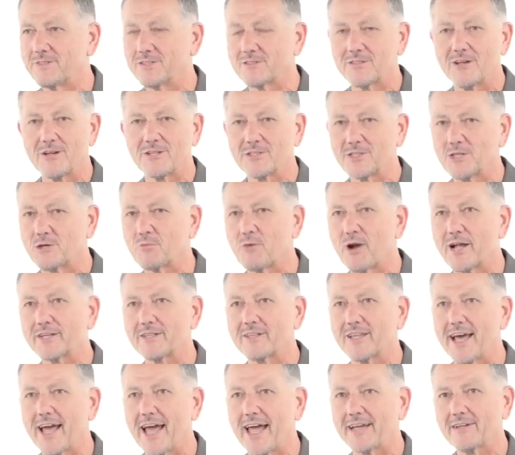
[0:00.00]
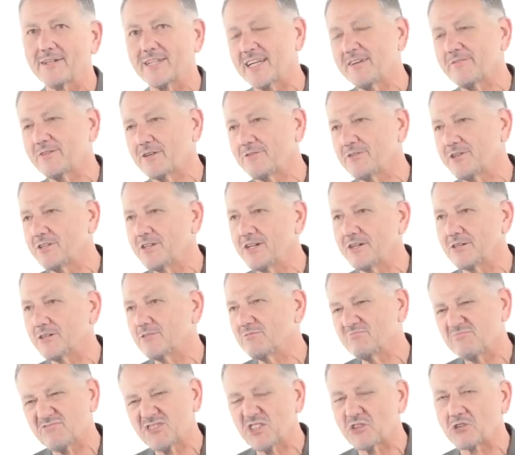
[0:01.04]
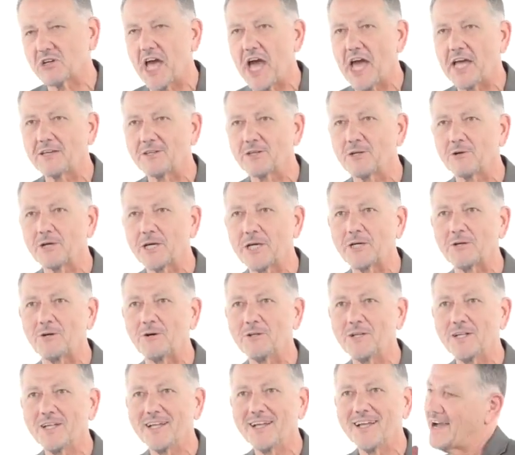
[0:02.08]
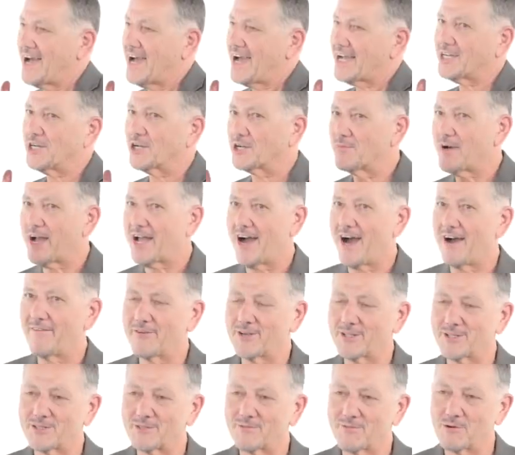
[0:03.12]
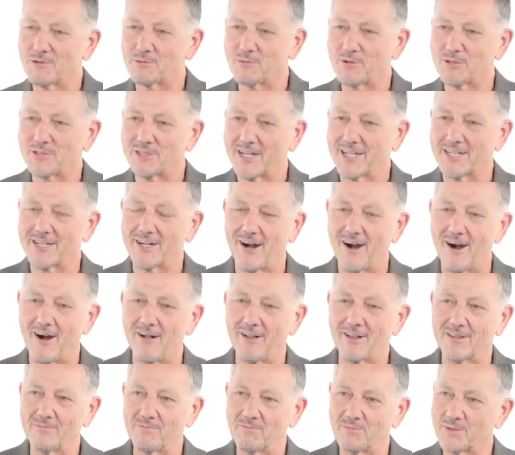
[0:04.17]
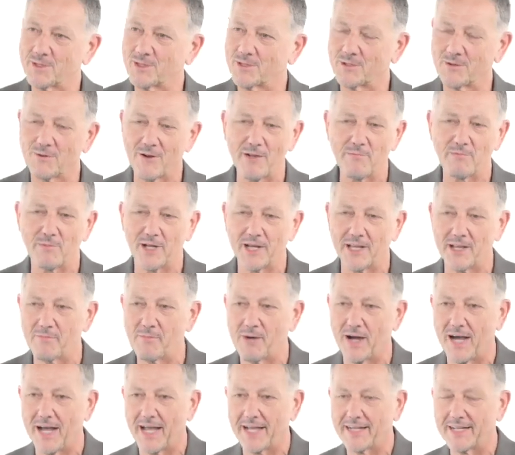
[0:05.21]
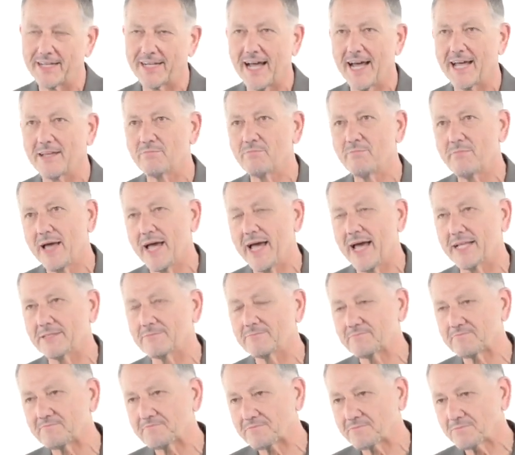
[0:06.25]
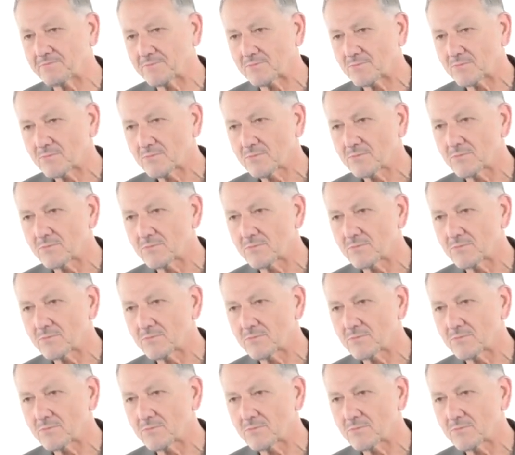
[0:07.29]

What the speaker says: As long as you don't break a leg, and even if you do, it's okay, you'll heal. I go to my office, first person to call, great buddy of mine that I had met